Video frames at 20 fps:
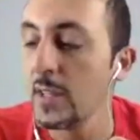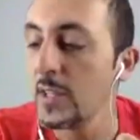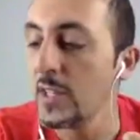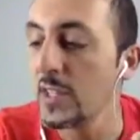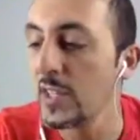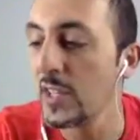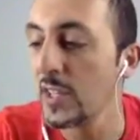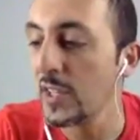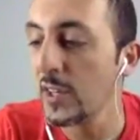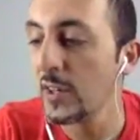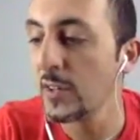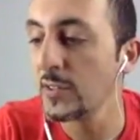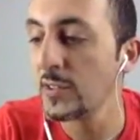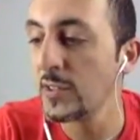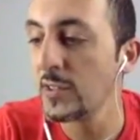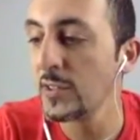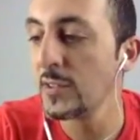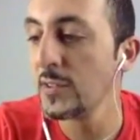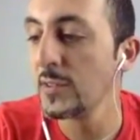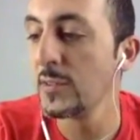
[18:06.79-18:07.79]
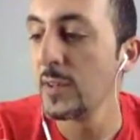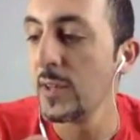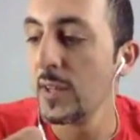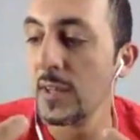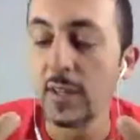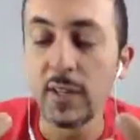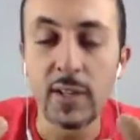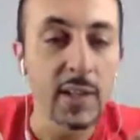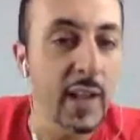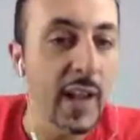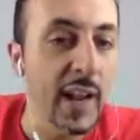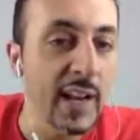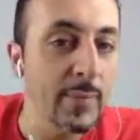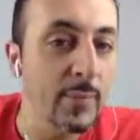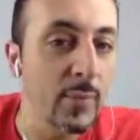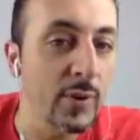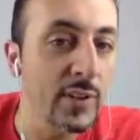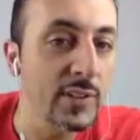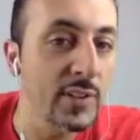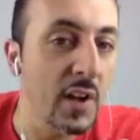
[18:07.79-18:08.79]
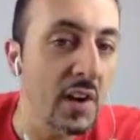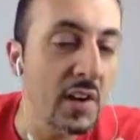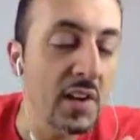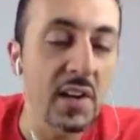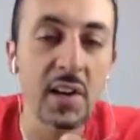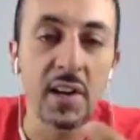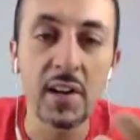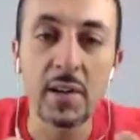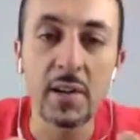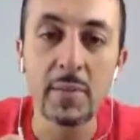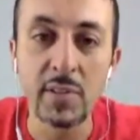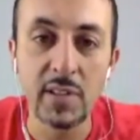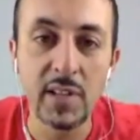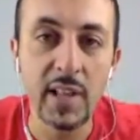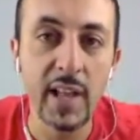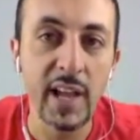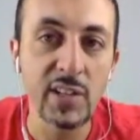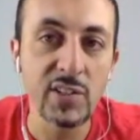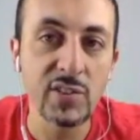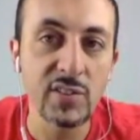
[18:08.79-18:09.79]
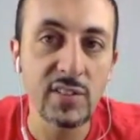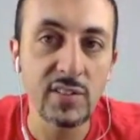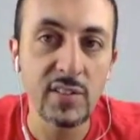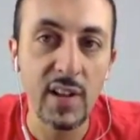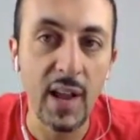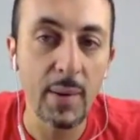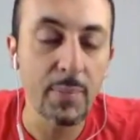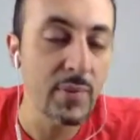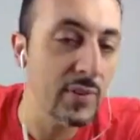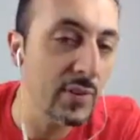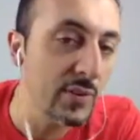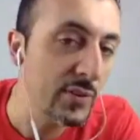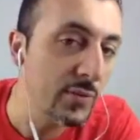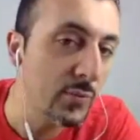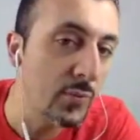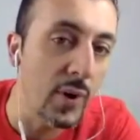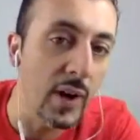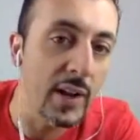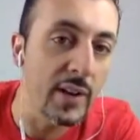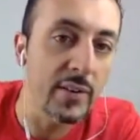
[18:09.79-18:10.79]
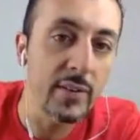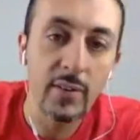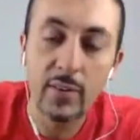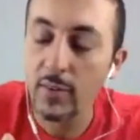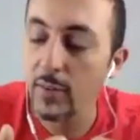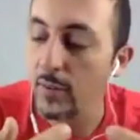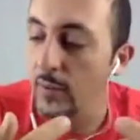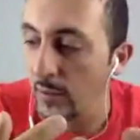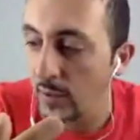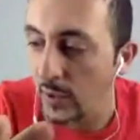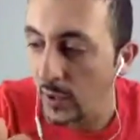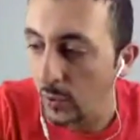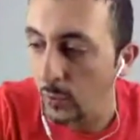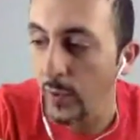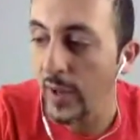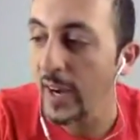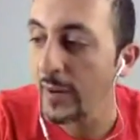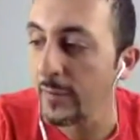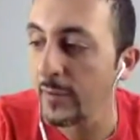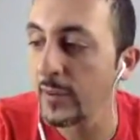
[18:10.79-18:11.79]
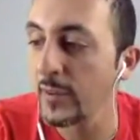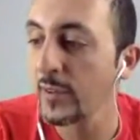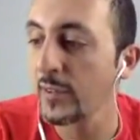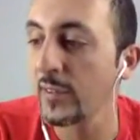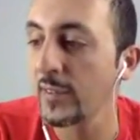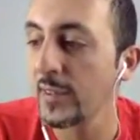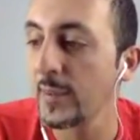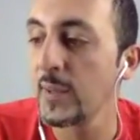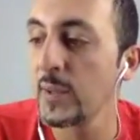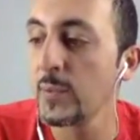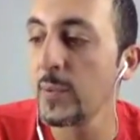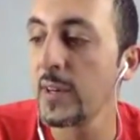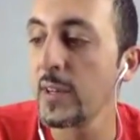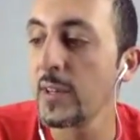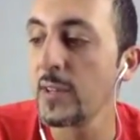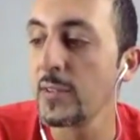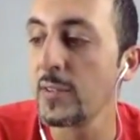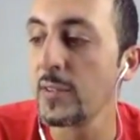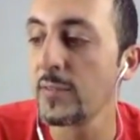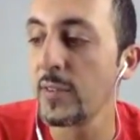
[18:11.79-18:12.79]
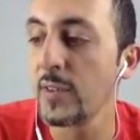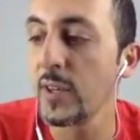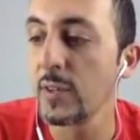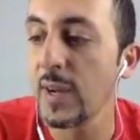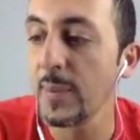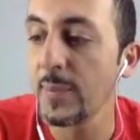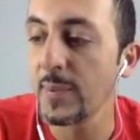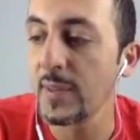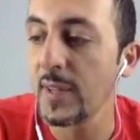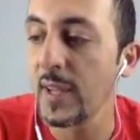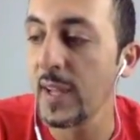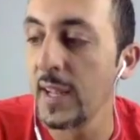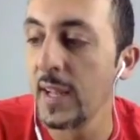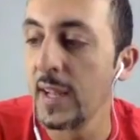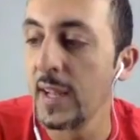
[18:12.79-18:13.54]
You can go to hannymora.com/episode1, whatever system you want to use for your website.